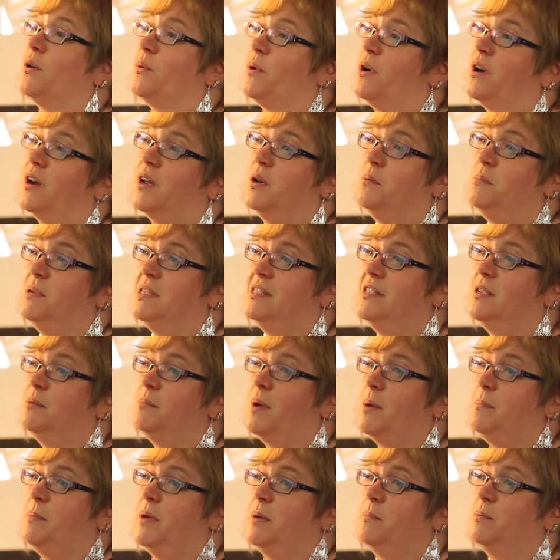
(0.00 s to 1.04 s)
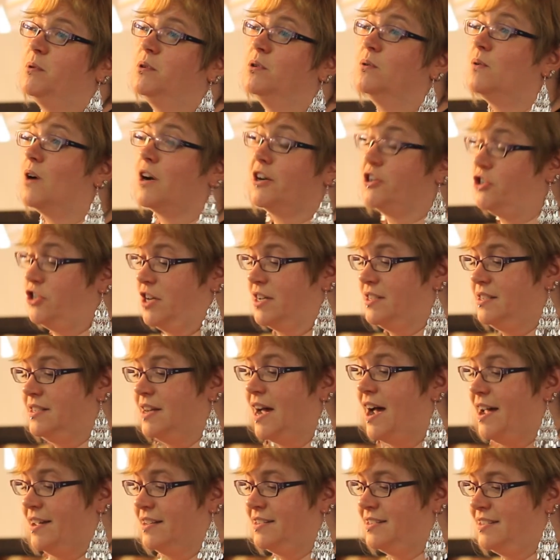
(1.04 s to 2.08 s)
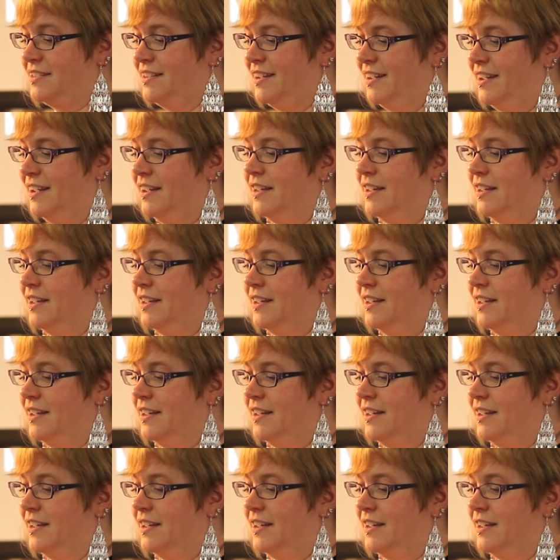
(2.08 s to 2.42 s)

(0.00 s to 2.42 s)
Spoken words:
where it can be seen by people who aren't just us.